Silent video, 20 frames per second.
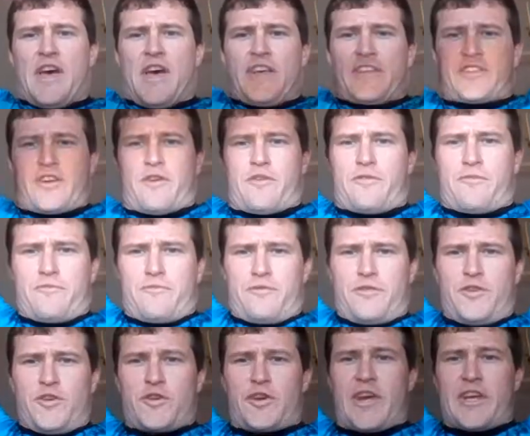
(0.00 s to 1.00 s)
So
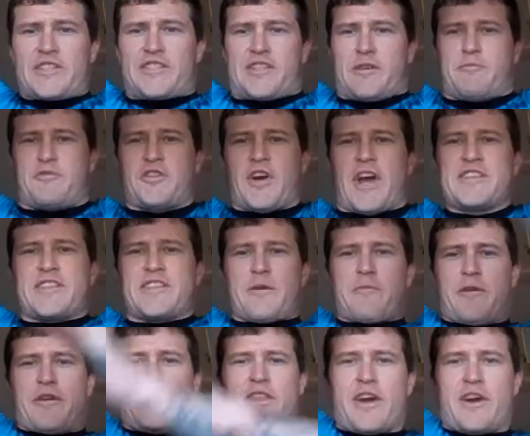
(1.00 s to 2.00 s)
you'll get some
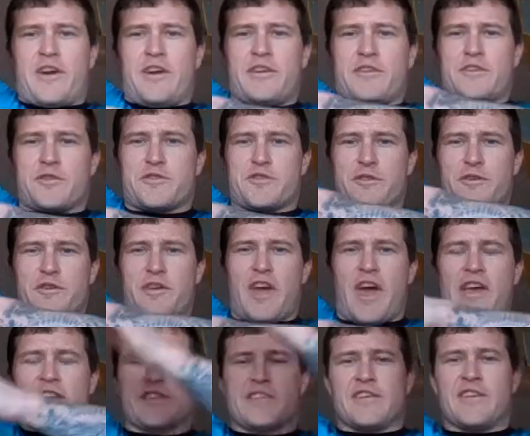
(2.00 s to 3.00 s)
tricep in there, those little
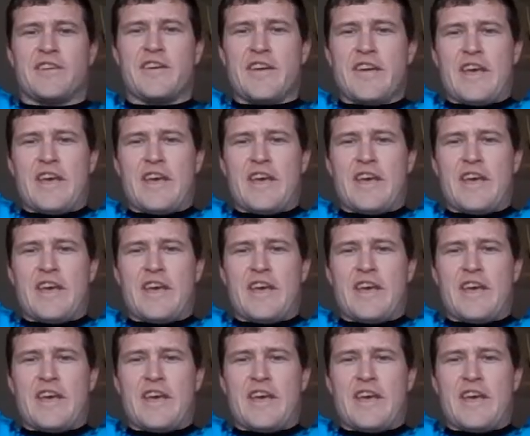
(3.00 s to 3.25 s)
guys.